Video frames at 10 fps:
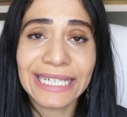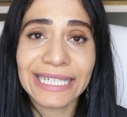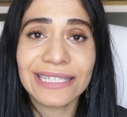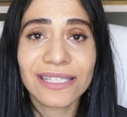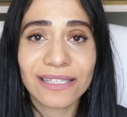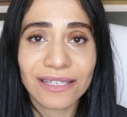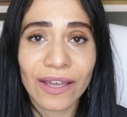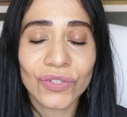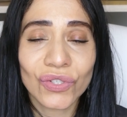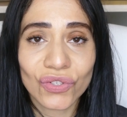leads to
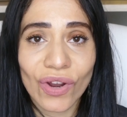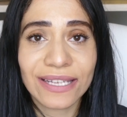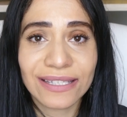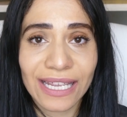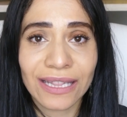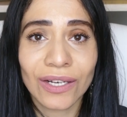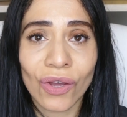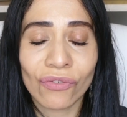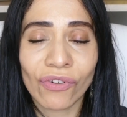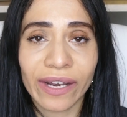certain stress in the
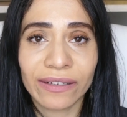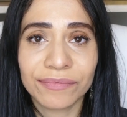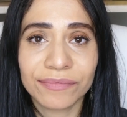long run.